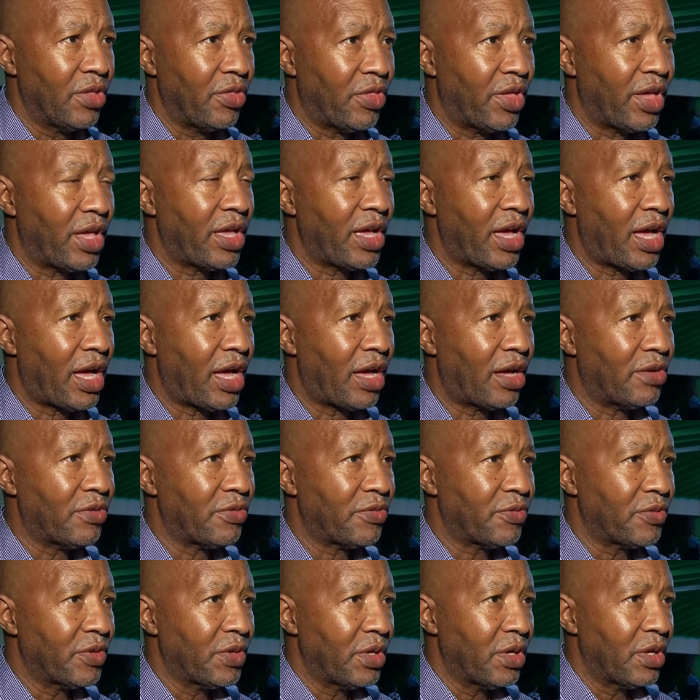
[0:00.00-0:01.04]
They
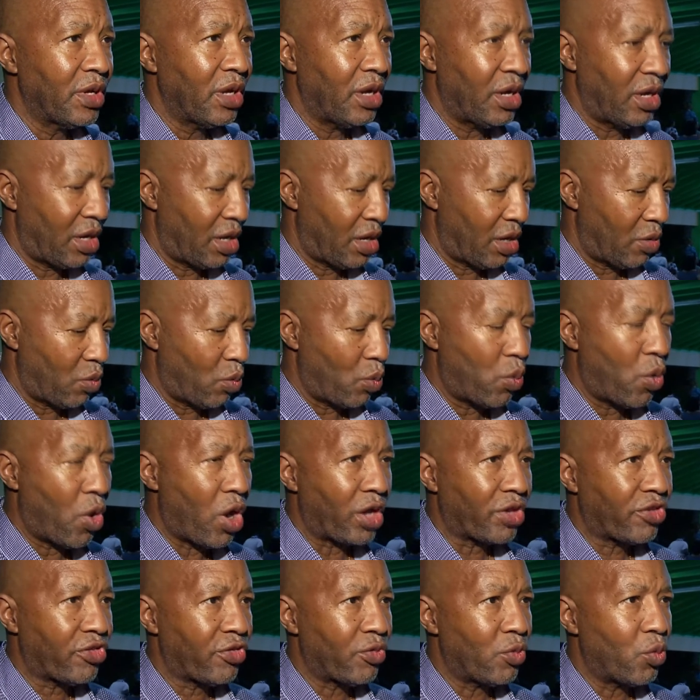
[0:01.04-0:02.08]
have a uh,
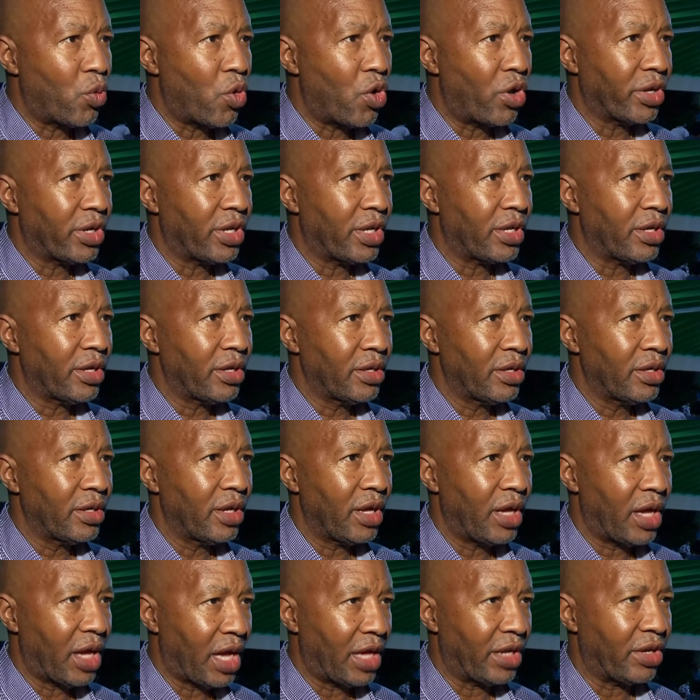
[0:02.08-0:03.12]
watch warning
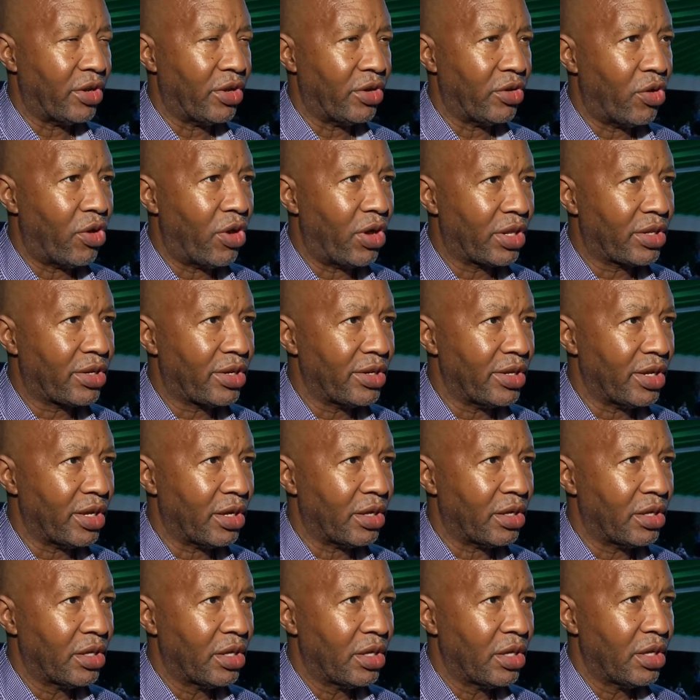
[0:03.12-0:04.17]
and an all
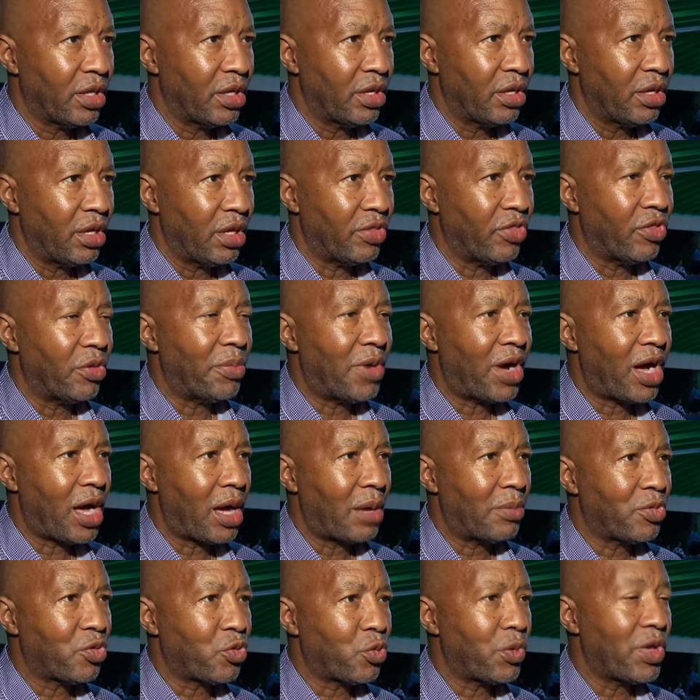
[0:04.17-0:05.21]
clear. In the
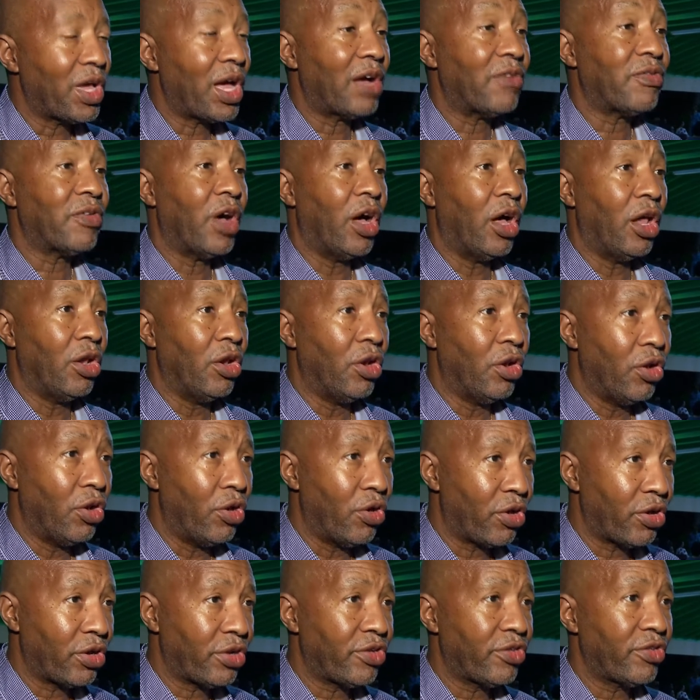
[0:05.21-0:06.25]
Bahamas, we have
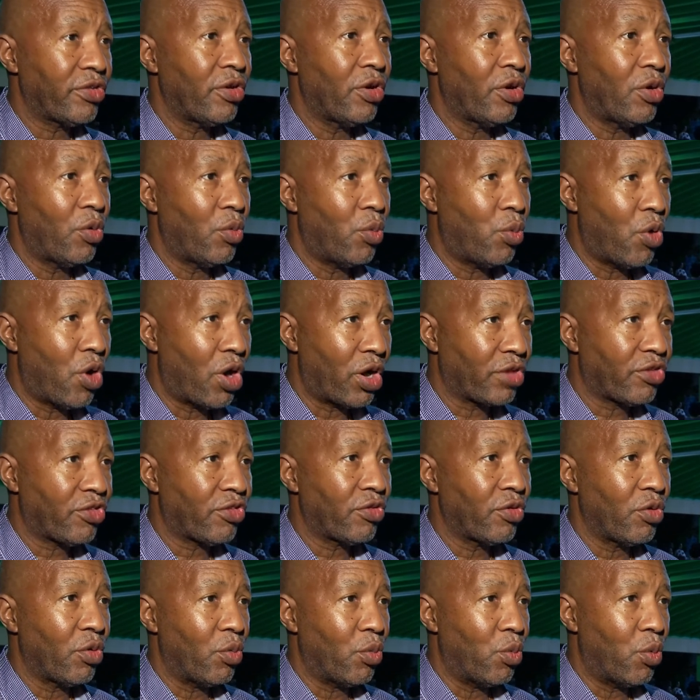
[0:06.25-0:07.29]
alert
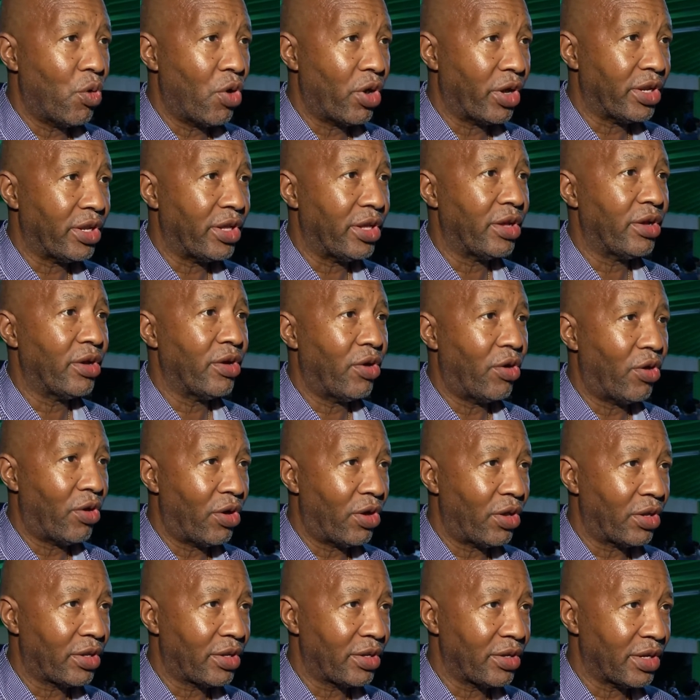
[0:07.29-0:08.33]
watch, warning,
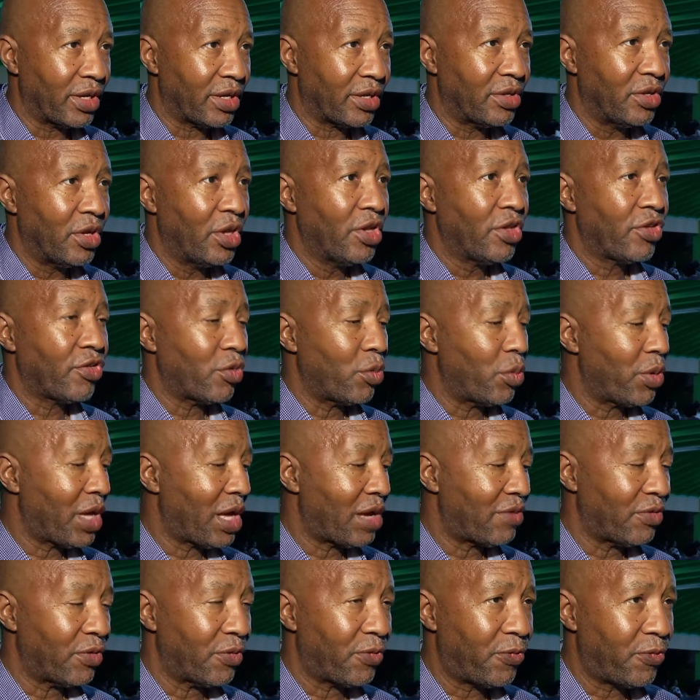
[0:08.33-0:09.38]
all clear. So we
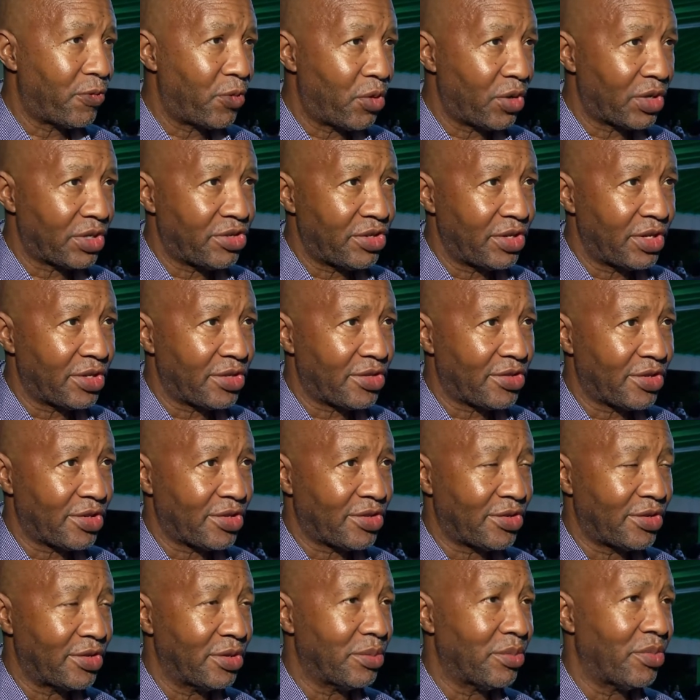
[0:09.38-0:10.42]
have a four-tier
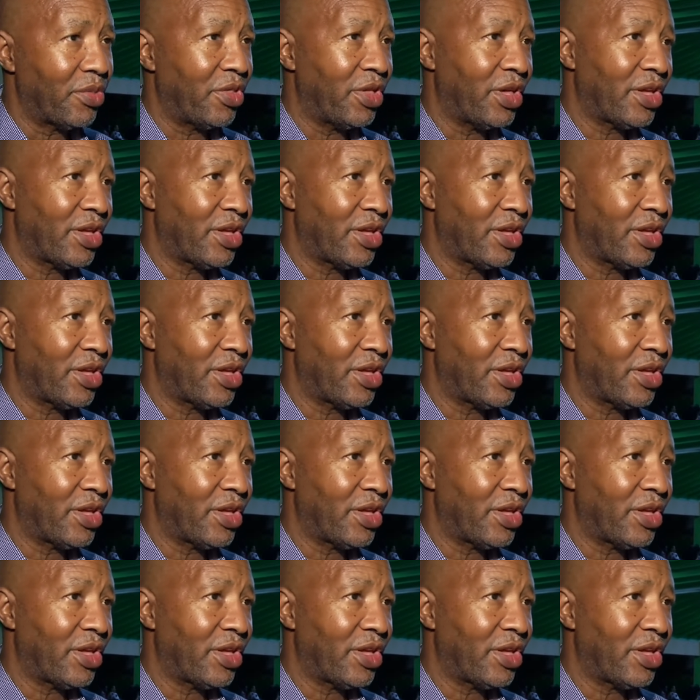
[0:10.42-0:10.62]
system.